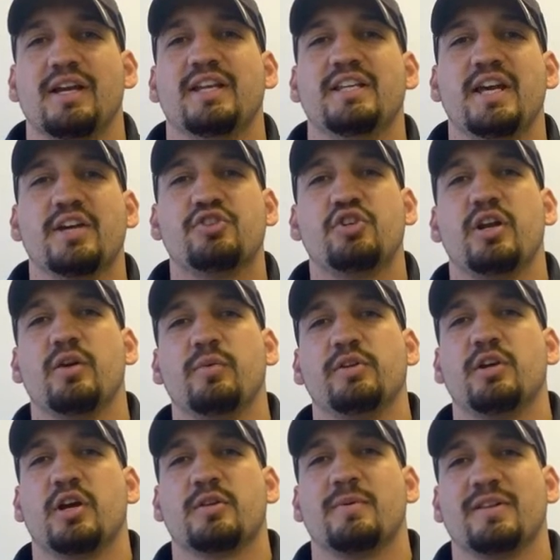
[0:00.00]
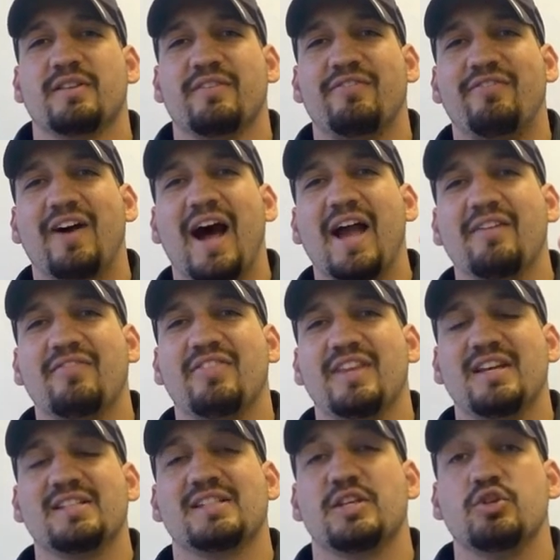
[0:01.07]
And yesterday we talked about the five
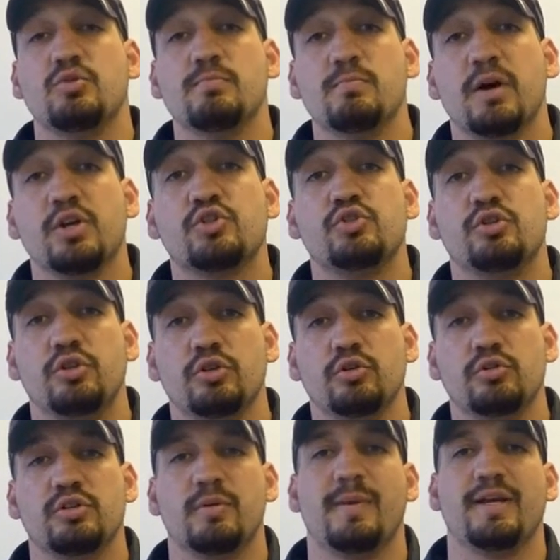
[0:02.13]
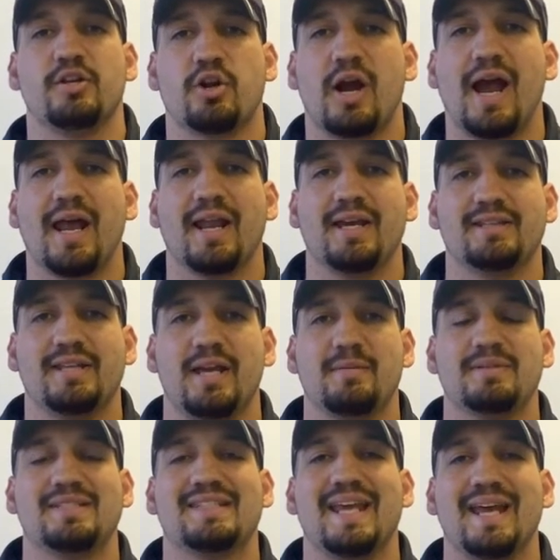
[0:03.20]
things that you must do to make your highlight
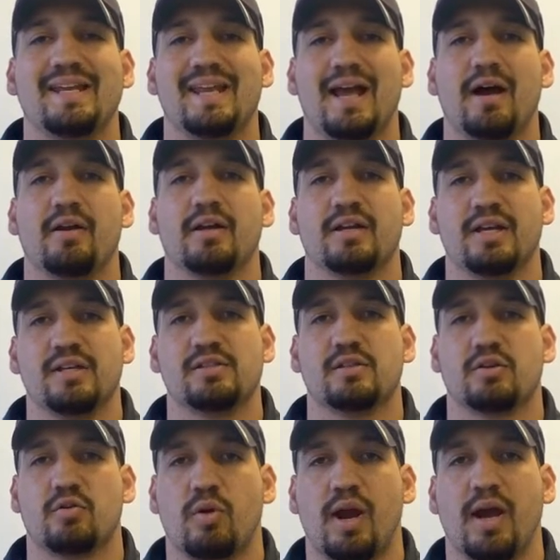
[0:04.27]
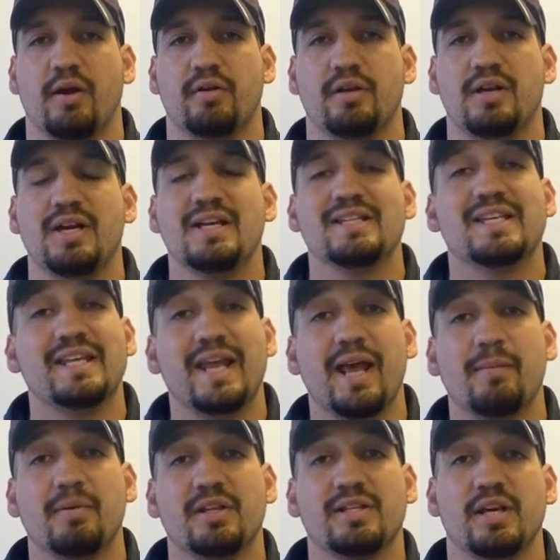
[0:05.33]
tape stand out against the crowd. Today
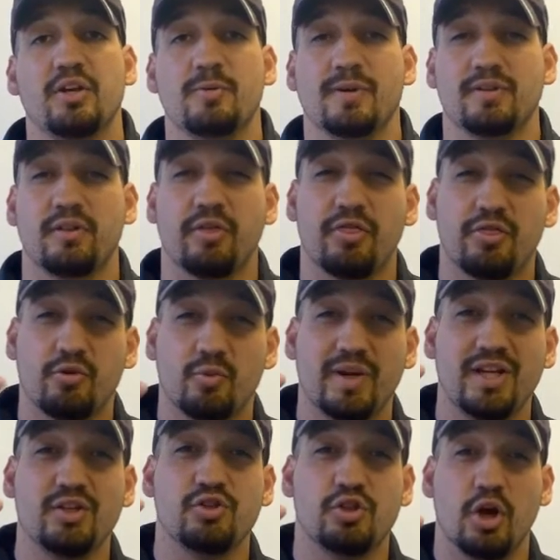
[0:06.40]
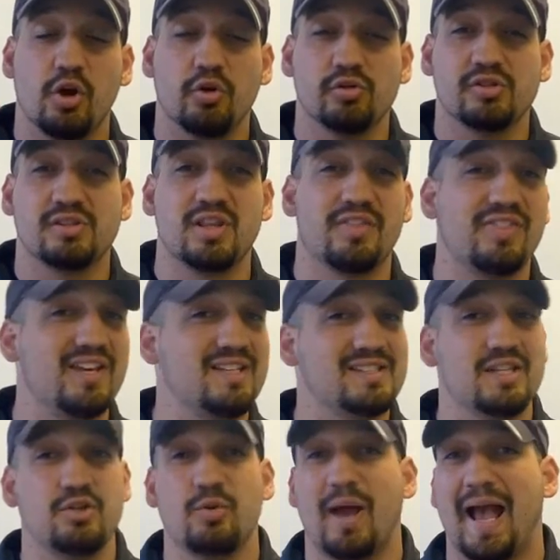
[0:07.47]
I'm going to tell you about the three don'ts, the things
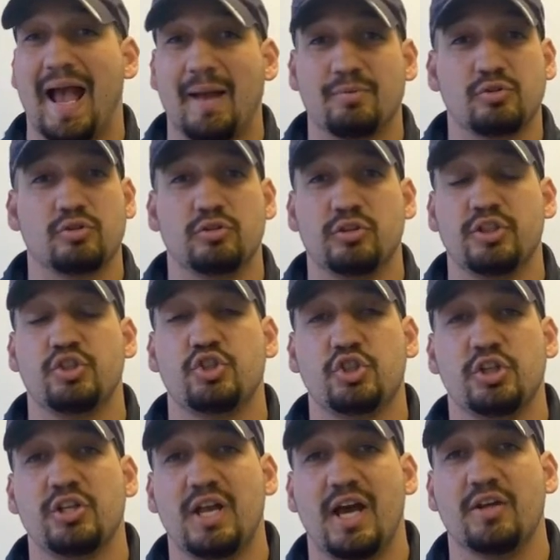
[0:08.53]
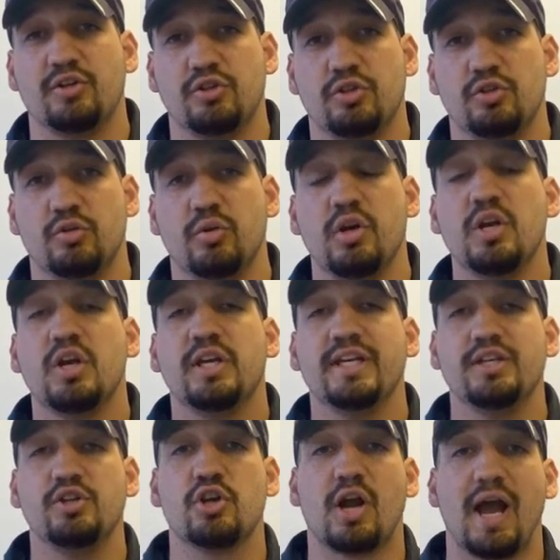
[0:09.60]
that you absolutely should not do
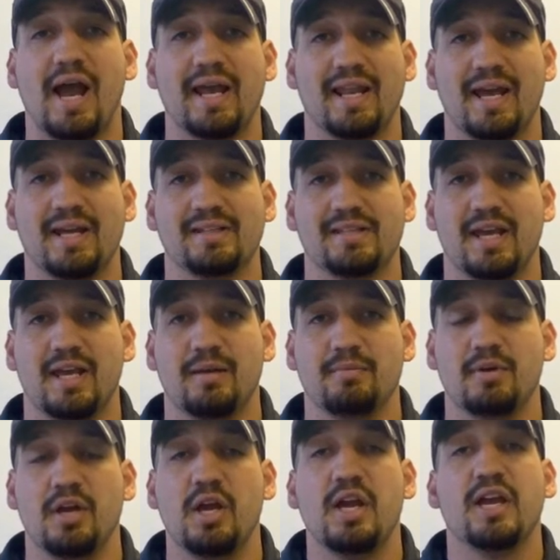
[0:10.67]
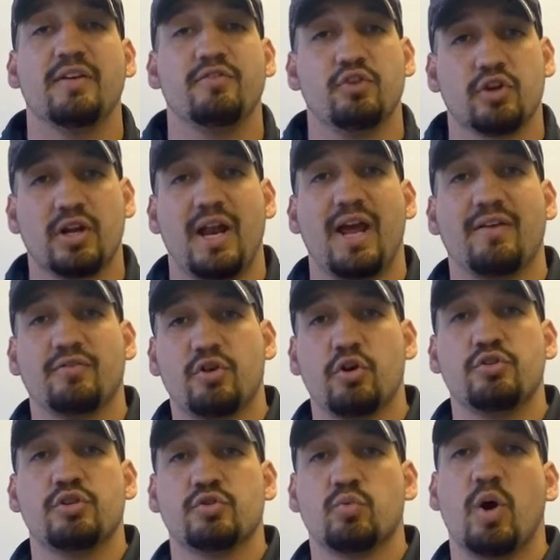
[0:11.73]
in your highlight tape if you're going to have
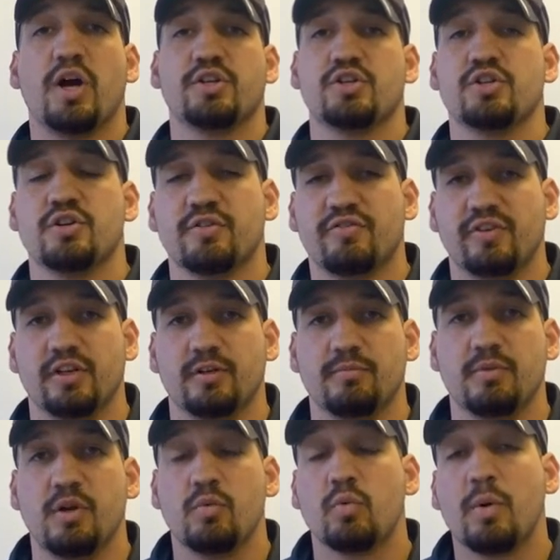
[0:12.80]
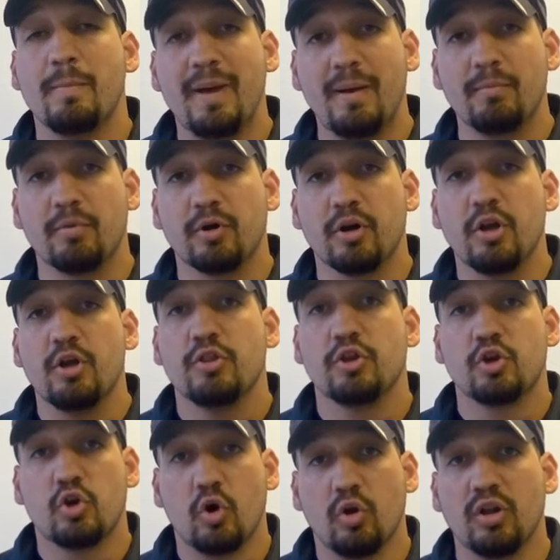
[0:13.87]
coaches watching your film. Remember,
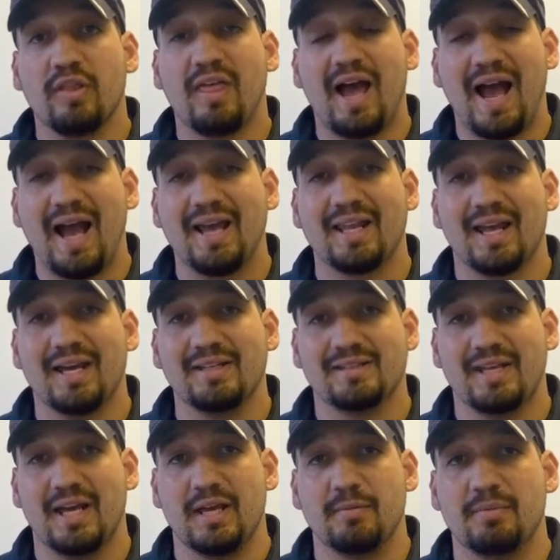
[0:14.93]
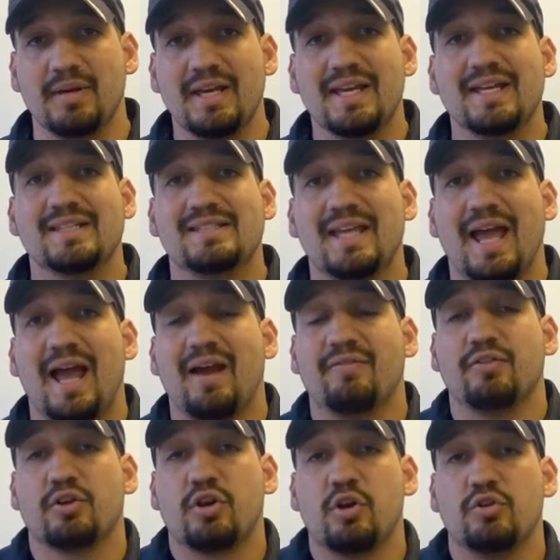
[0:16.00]
the goal of the highlight tape is to
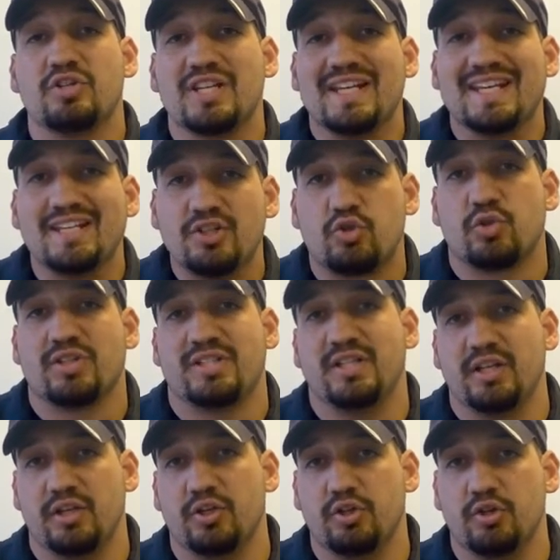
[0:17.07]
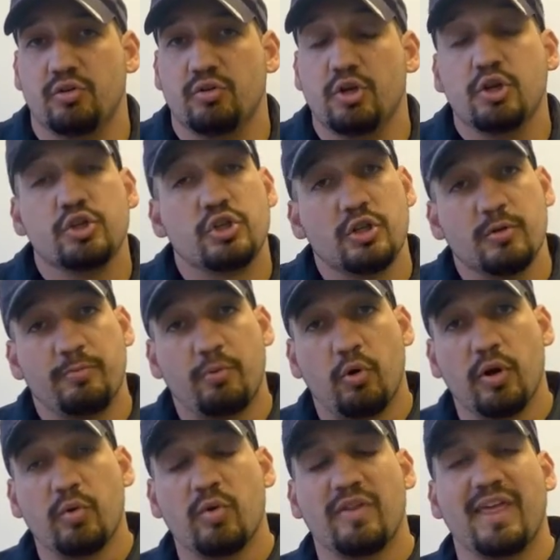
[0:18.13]
have the coach interested in you to the
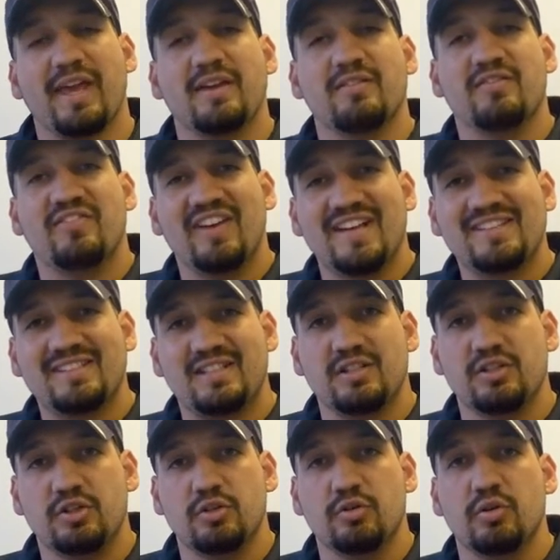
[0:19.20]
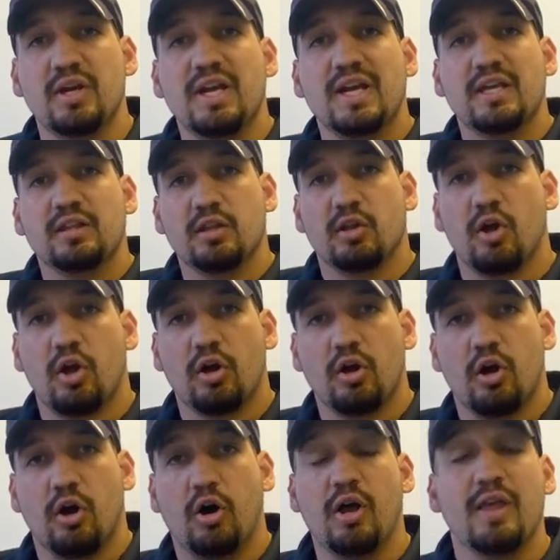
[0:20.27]
point where they invest in you in the long
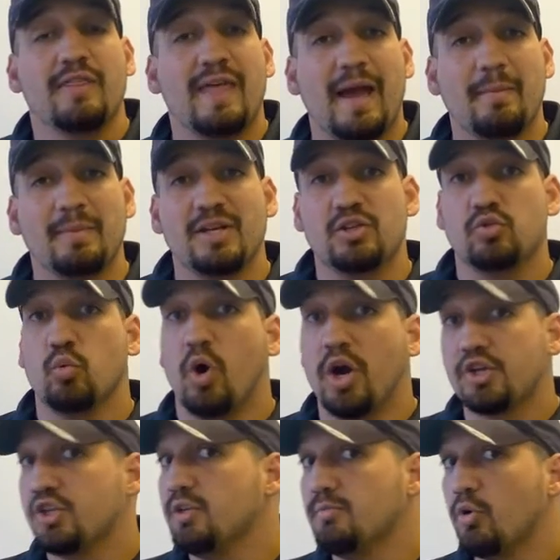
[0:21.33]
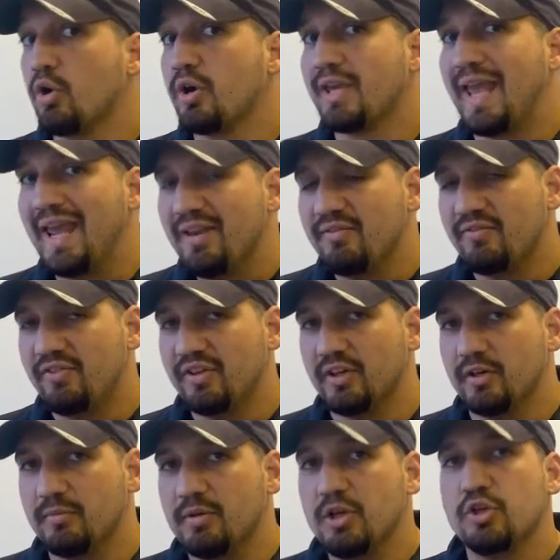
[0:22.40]
haul. That means watching more game
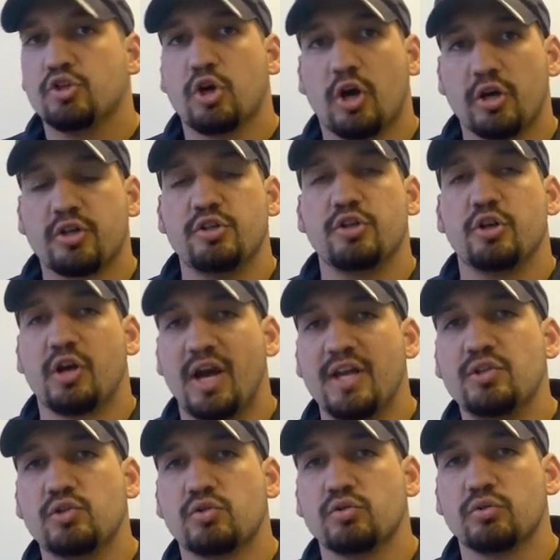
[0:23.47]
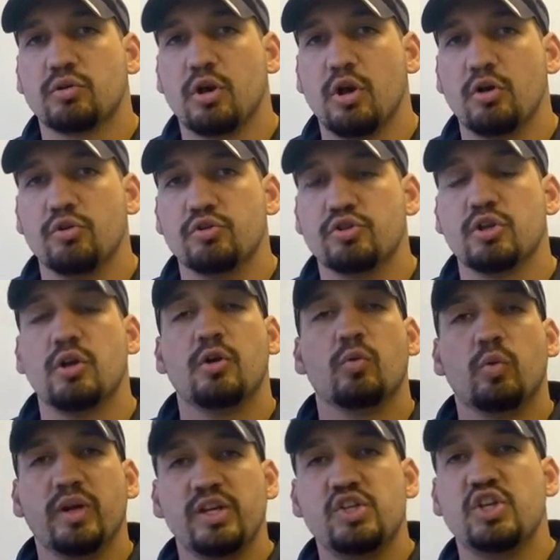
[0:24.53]
film, talking to your high school coach,
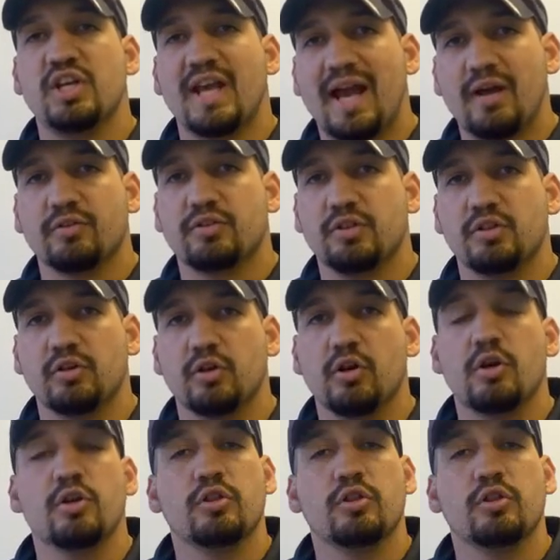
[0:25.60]
reaching out to you.